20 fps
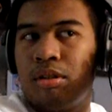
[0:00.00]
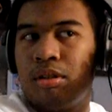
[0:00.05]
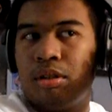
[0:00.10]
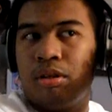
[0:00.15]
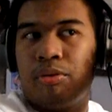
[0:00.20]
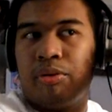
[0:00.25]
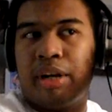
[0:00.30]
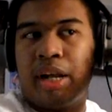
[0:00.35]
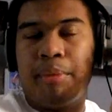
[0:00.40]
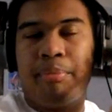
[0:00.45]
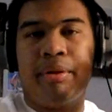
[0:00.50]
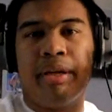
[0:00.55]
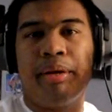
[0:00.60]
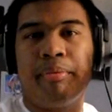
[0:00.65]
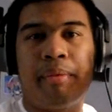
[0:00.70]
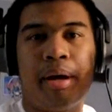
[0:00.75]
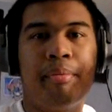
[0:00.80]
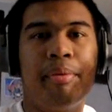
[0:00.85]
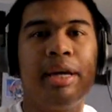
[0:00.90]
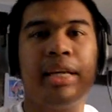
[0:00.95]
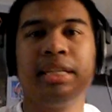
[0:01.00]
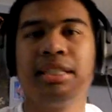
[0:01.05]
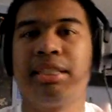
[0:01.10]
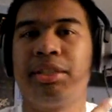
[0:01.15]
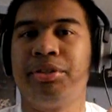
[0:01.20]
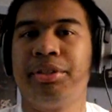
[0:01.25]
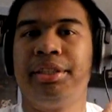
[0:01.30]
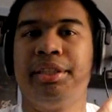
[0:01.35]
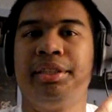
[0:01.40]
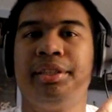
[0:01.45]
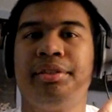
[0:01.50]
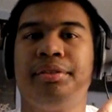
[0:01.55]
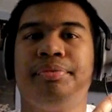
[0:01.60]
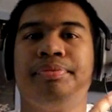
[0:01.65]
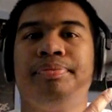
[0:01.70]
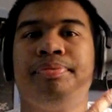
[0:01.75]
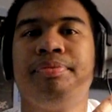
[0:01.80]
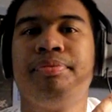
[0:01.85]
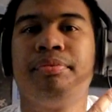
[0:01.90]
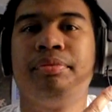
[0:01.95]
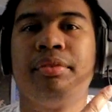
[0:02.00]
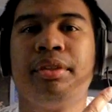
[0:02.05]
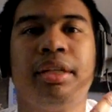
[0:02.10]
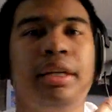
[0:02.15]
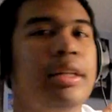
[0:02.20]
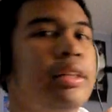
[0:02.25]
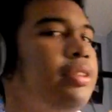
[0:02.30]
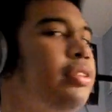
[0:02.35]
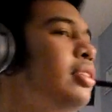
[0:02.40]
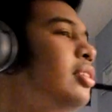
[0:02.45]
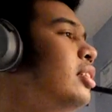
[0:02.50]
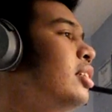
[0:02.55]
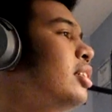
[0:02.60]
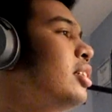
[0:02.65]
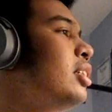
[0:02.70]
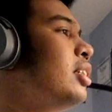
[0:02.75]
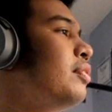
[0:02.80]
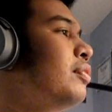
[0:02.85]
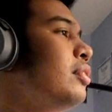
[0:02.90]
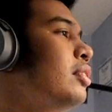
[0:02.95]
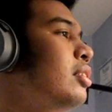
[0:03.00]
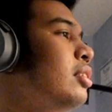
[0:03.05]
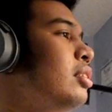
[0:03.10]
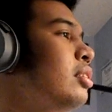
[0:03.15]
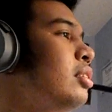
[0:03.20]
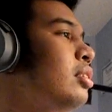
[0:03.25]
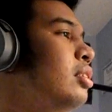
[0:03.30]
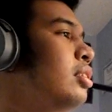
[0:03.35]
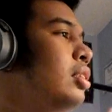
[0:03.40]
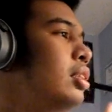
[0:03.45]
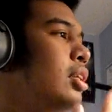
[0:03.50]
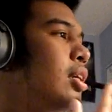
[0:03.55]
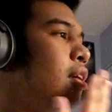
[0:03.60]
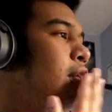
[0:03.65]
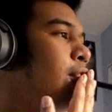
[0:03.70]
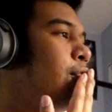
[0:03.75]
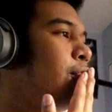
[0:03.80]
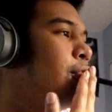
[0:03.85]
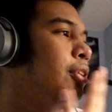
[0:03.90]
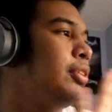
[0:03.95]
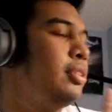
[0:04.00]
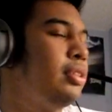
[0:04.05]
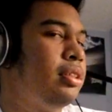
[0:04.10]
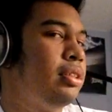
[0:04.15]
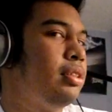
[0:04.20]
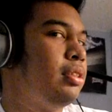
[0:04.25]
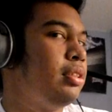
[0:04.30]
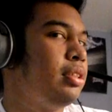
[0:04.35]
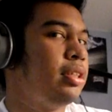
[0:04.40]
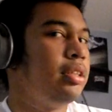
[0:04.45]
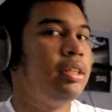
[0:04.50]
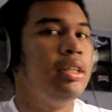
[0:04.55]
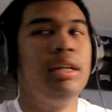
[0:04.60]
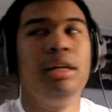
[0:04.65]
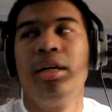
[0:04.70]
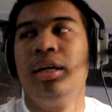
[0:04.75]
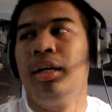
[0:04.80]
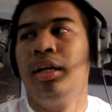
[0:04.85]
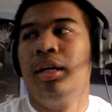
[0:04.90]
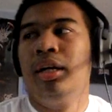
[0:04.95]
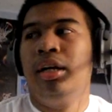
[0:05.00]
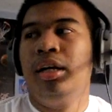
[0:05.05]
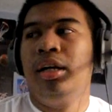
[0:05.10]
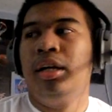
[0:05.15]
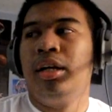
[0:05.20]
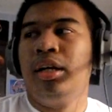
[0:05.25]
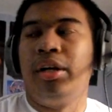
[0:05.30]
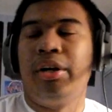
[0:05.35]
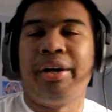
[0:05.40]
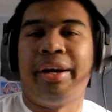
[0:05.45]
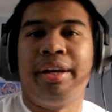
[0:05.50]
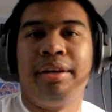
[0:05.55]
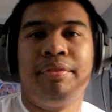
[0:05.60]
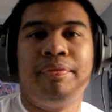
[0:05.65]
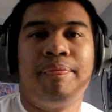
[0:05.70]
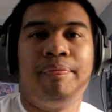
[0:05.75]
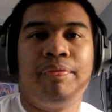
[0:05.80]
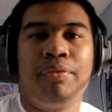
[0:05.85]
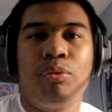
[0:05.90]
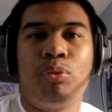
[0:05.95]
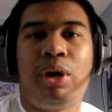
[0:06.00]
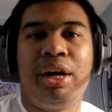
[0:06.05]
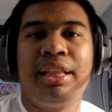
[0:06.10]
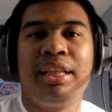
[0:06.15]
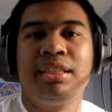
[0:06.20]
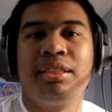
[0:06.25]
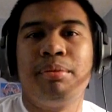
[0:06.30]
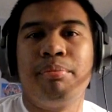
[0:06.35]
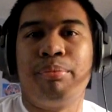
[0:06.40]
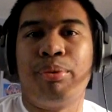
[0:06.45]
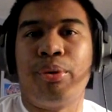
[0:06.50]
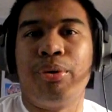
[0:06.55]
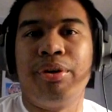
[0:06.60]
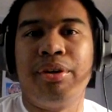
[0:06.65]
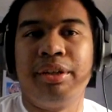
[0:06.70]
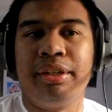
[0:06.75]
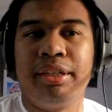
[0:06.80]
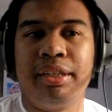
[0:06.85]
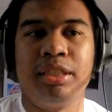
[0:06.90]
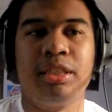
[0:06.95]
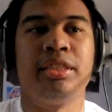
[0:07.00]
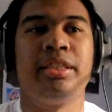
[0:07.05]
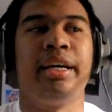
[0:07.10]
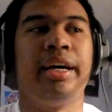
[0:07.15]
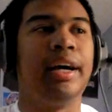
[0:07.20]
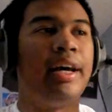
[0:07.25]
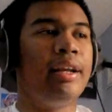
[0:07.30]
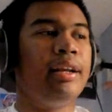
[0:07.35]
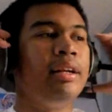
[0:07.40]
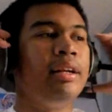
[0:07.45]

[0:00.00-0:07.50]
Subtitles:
when I play, my mic is out here. Okay, you can see the difference. Voice. Okay. Okay. Why that's important is that